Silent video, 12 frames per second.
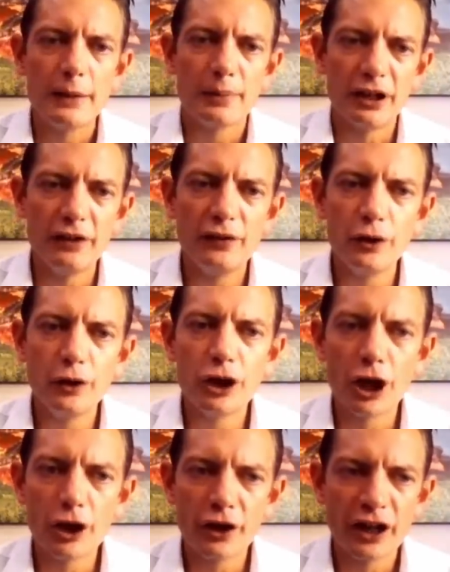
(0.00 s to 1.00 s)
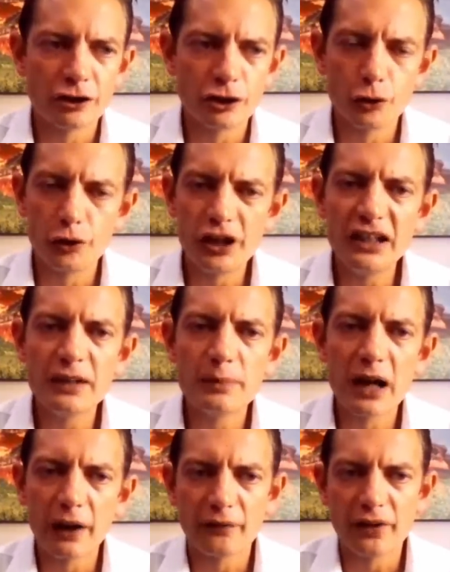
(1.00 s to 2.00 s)
but if you go and you read
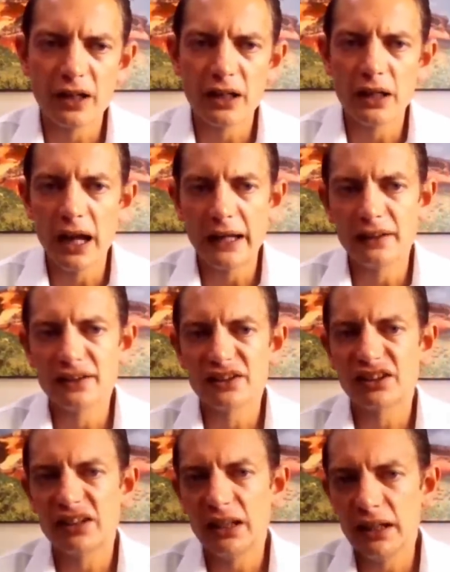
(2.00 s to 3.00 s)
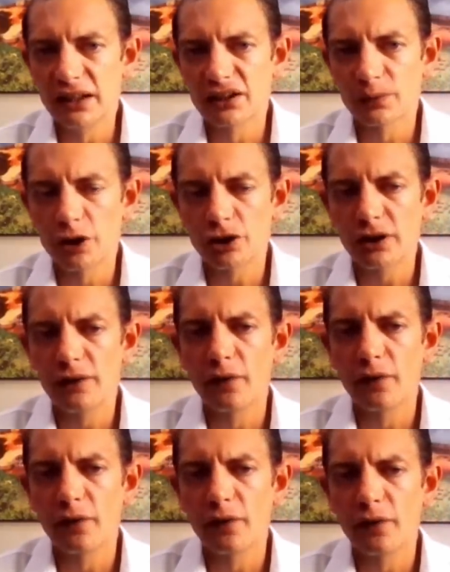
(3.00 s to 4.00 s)
about the ANC, especially in
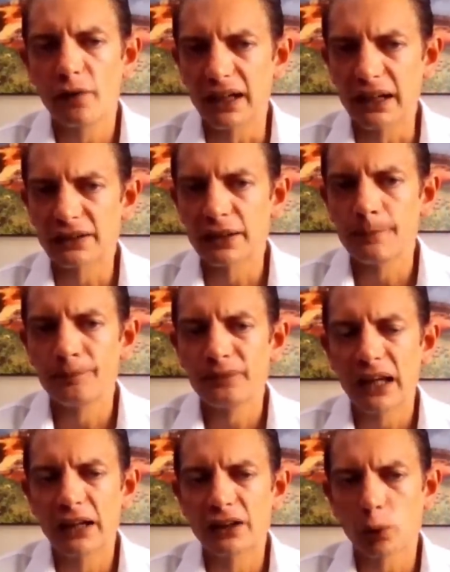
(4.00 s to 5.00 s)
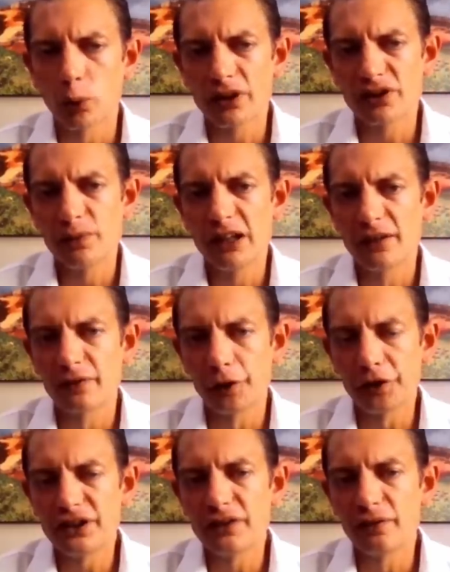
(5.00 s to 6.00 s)
the Free State, it's always been a
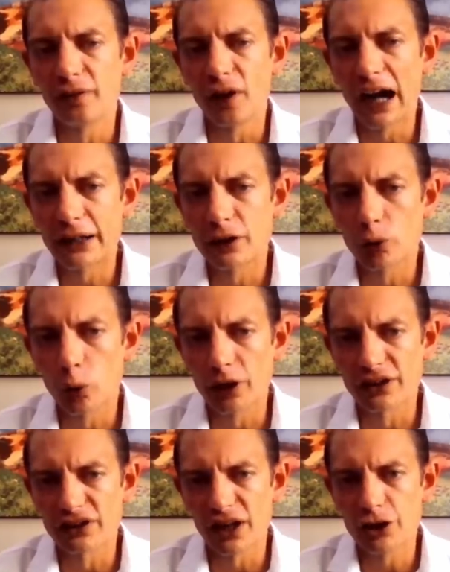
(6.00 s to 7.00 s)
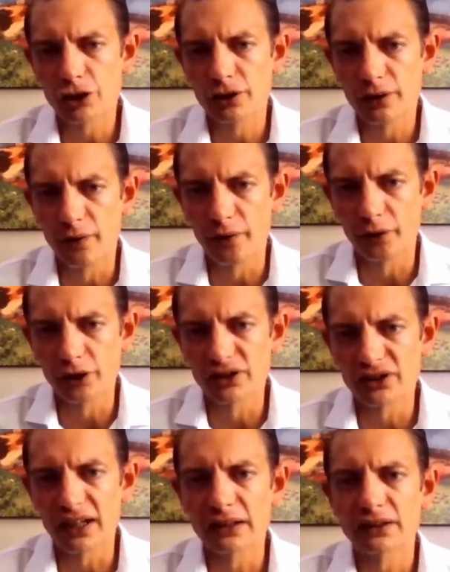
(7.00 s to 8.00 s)
very divided organization in the Free
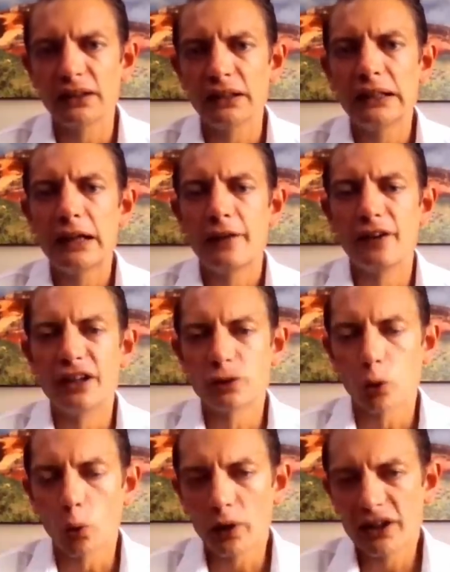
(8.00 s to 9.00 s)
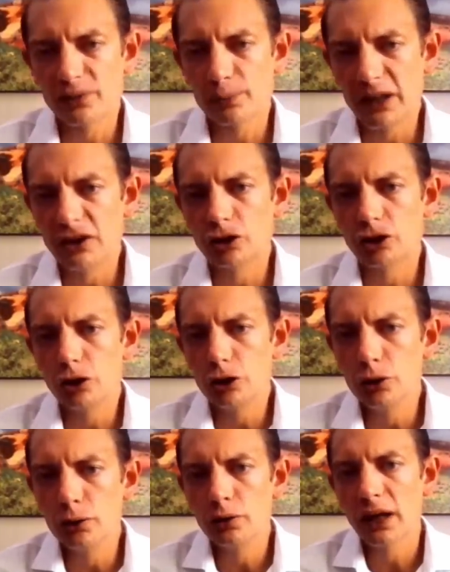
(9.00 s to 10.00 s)
State. There's always been
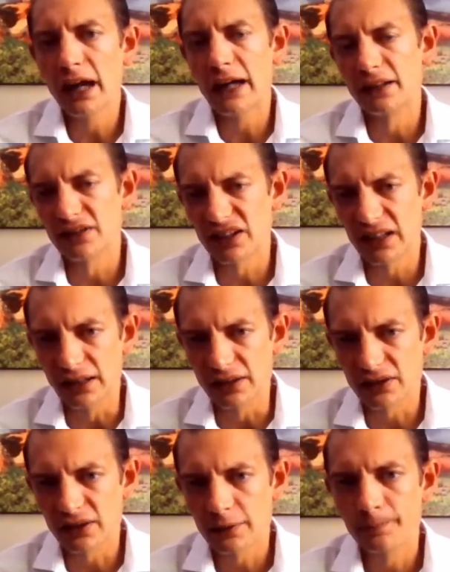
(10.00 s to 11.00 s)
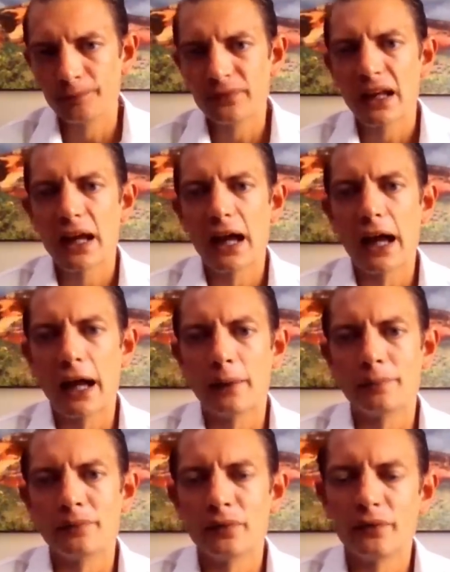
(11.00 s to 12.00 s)
two ANCs,
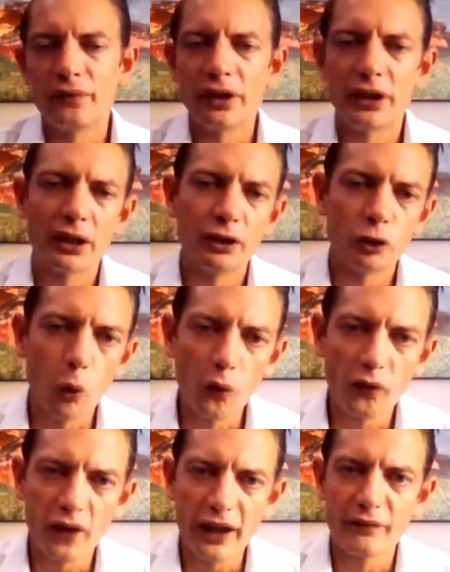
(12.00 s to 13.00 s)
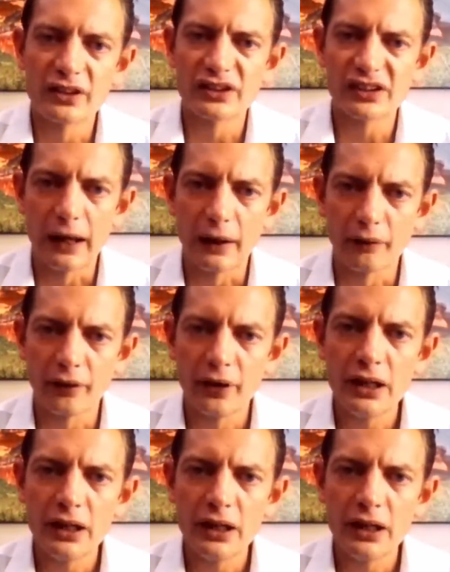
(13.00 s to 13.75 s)
the North and the South.